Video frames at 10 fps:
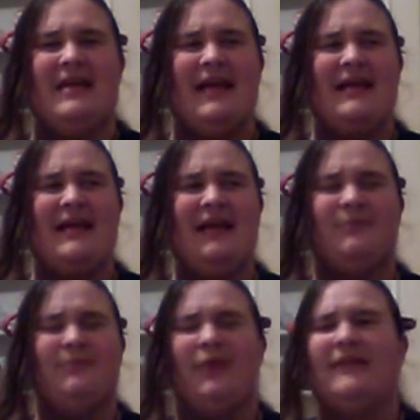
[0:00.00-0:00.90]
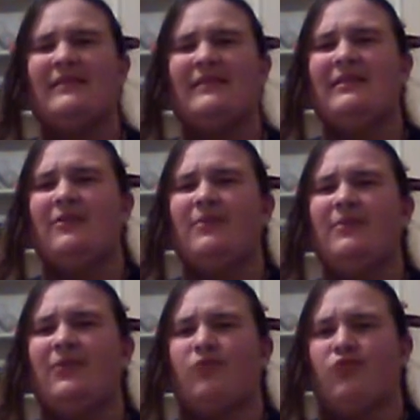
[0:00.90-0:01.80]
it kind of brings a little bit
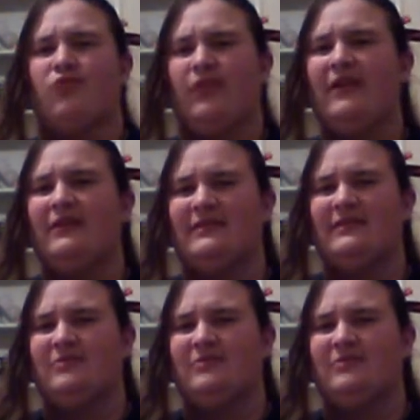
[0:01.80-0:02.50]
of realism